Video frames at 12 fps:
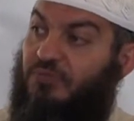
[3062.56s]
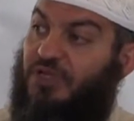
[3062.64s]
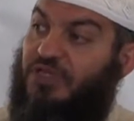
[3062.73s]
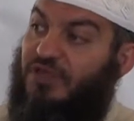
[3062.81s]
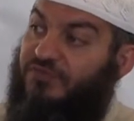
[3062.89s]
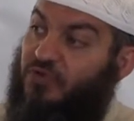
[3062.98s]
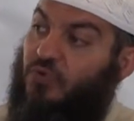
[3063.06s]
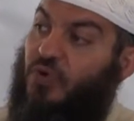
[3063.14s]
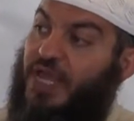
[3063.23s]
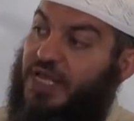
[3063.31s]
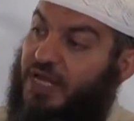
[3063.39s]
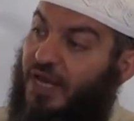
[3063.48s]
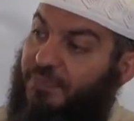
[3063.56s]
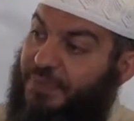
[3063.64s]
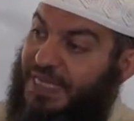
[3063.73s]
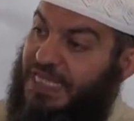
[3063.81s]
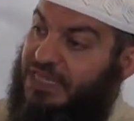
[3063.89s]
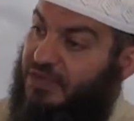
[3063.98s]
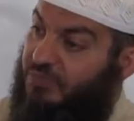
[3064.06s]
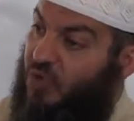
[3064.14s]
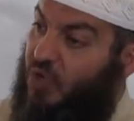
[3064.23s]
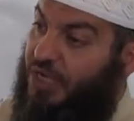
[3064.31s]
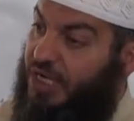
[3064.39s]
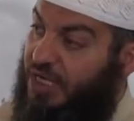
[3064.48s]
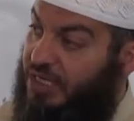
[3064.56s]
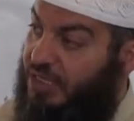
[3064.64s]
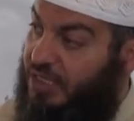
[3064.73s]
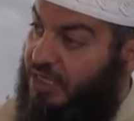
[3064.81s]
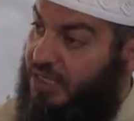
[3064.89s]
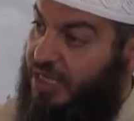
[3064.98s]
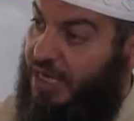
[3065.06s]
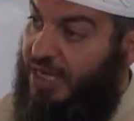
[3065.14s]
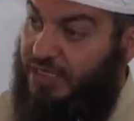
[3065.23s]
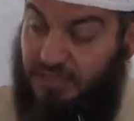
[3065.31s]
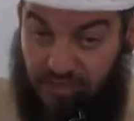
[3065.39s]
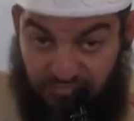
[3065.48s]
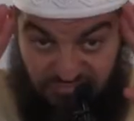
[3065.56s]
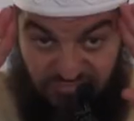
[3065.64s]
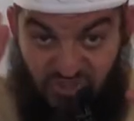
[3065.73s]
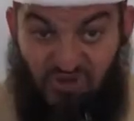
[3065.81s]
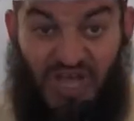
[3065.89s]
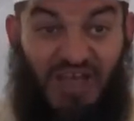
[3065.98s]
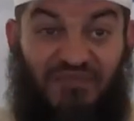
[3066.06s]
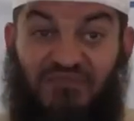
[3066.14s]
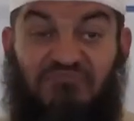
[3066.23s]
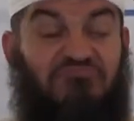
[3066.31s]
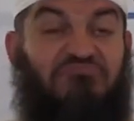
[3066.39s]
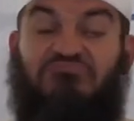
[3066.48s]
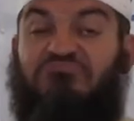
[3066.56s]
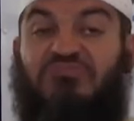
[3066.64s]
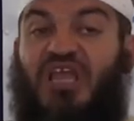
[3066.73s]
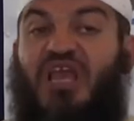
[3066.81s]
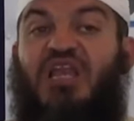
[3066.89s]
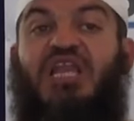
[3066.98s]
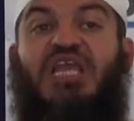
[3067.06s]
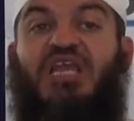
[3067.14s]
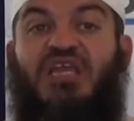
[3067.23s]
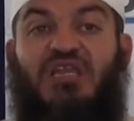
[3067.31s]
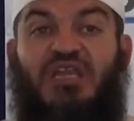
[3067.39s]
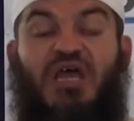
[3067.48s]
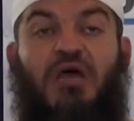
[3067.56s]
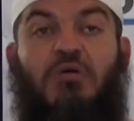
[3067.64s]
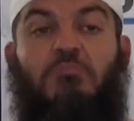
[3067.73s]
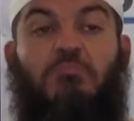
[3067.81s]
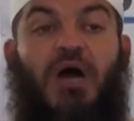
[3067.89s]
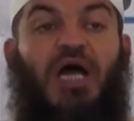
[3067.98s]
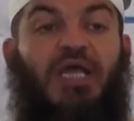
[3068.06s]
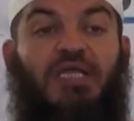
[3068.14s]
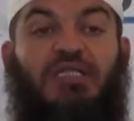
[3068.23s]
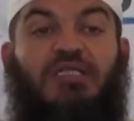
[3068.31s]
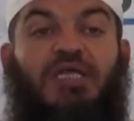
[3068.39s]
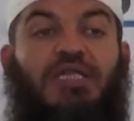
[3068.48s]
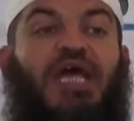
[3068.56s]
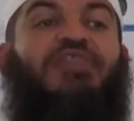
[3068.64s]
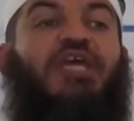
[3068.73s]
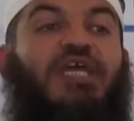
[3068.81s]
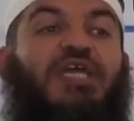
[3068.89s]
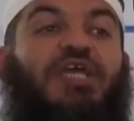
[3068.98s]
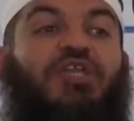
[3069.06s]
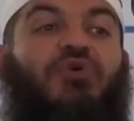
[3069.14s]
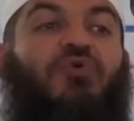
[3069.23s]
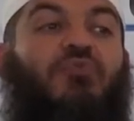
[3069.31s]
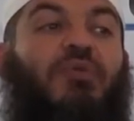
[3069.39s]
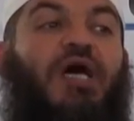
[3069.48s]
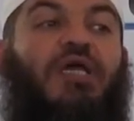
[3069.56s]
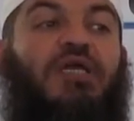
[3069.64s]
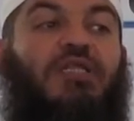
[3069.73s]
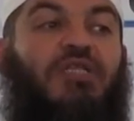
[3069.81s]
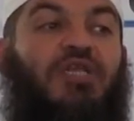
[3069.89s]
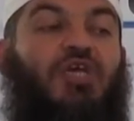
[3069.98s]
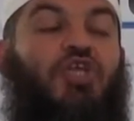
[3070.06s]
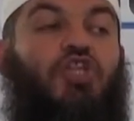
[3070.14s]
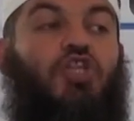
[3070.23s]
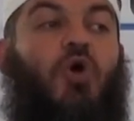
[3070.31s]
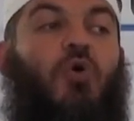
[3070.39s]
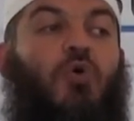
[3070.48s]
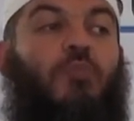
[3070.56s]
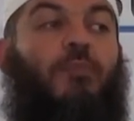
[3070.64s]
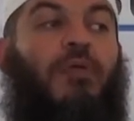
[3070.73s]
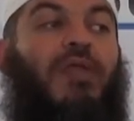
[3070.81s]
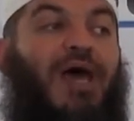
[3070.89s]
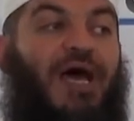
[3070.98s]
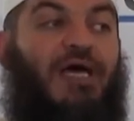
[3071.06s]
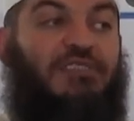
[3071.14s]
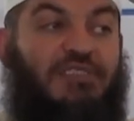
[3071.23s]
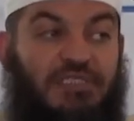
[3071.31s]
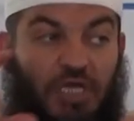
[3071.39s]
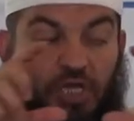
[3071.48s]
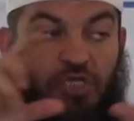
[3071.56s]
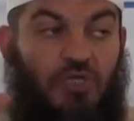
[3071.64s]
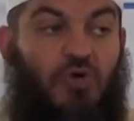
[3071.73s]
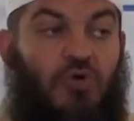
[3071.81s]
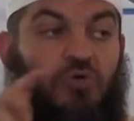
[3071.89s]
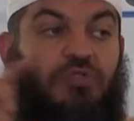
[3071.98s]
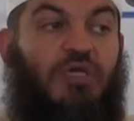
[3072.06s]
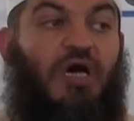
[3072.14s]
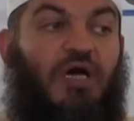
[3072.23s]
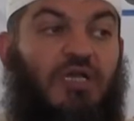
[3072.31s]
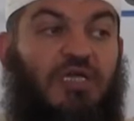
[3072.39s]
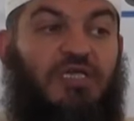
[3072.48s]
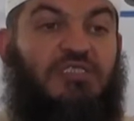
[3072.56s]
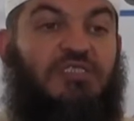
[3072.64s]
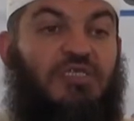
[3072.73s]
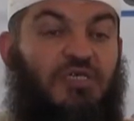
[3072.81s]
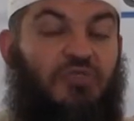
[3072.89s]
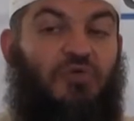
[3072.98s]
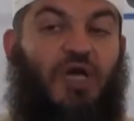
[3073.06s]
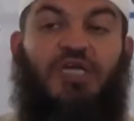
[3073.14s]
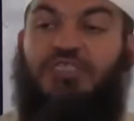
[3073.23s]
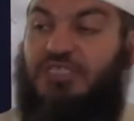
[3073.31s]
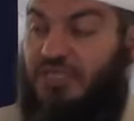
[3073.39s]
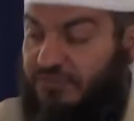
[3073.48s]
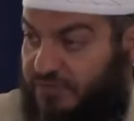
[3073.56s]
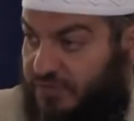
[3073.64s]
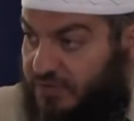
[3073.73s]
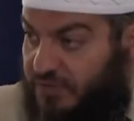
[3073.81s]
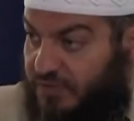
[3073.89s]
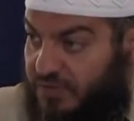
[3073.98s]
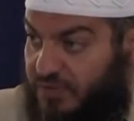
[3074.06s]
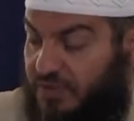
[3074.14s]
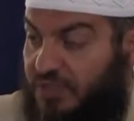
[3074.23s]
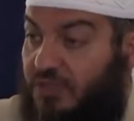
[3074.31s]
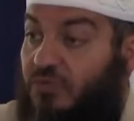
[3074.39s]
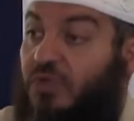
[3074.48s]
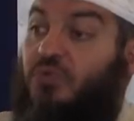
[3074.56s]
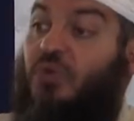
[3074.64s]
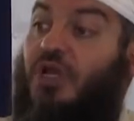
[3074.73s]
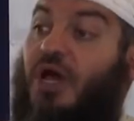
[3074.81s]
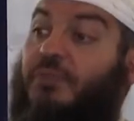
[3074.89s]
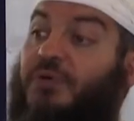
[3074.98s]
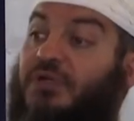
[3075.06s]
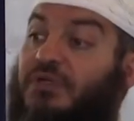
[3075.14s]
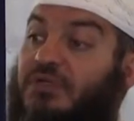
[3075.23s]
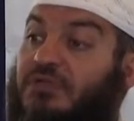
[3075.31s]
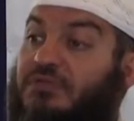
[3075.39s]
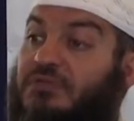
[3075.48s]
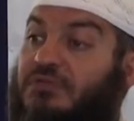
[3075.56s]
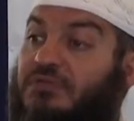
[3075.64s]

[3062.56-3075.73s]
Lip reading: But if you wake up in the morning and you have clean mind, nothing in your mind, no plans, no targets to achieve, what will happen?